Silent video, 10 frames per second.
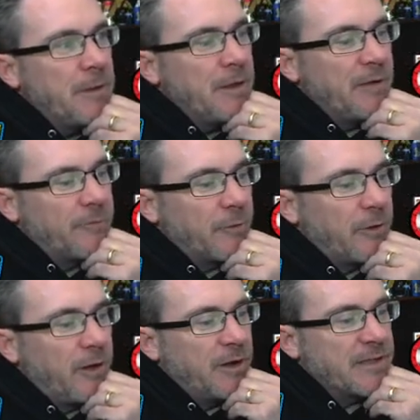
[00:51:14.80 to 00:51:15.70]
And for a
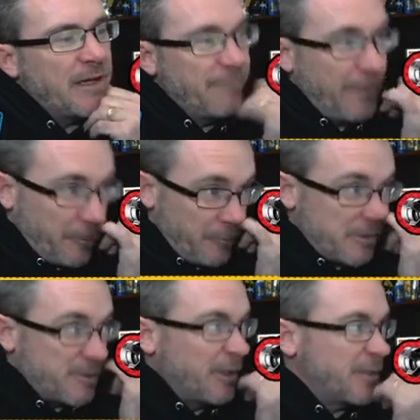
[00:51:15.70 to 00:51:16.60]
long time, Vader
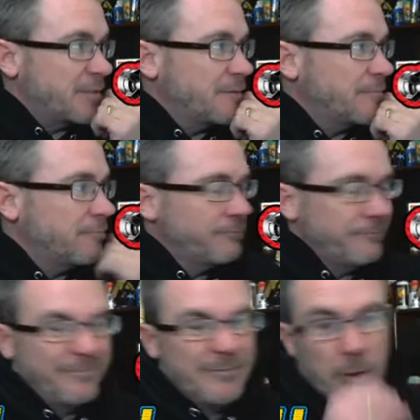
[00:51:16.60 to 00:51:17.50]
was just
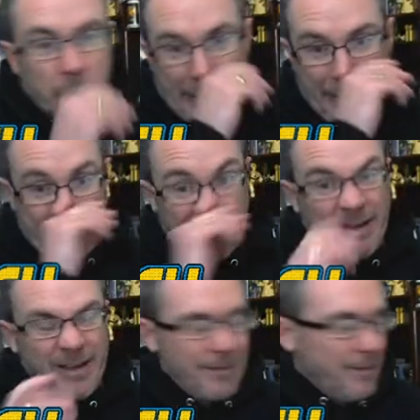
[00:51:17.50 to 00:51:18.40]
okay.
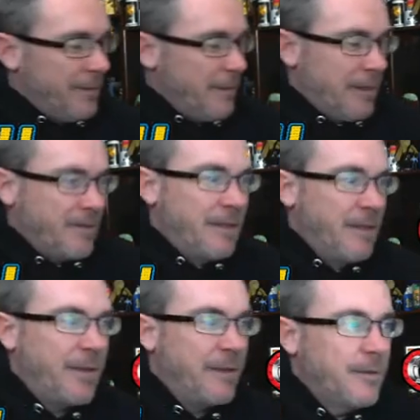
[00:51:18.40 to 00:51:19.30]
Like, and then
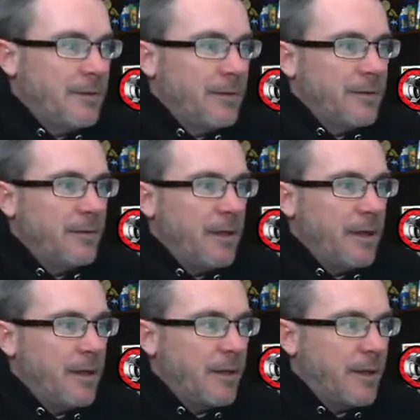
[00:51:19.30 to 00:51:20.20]
they
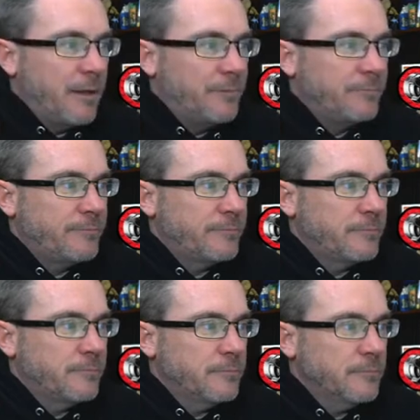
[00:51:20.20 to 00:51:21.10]
they uh,
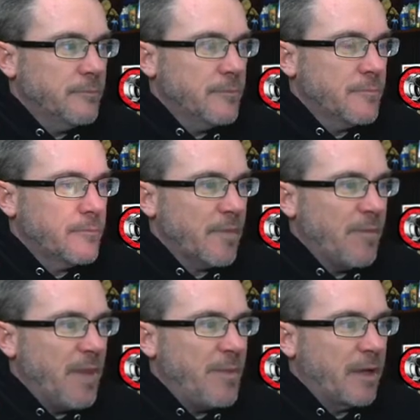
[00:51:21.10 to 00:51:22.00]

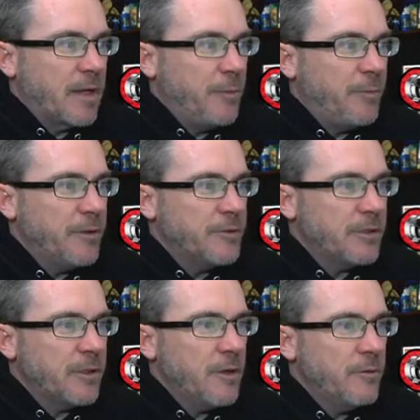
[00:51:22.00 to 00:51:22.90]
maybe a couple years
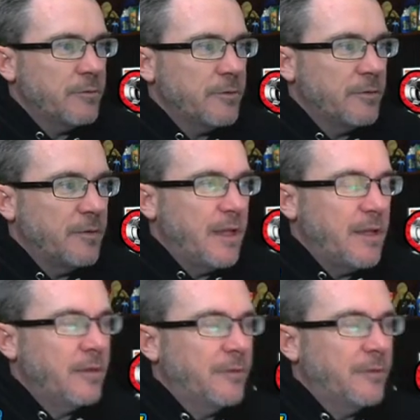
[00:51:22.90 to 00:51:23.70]
ago they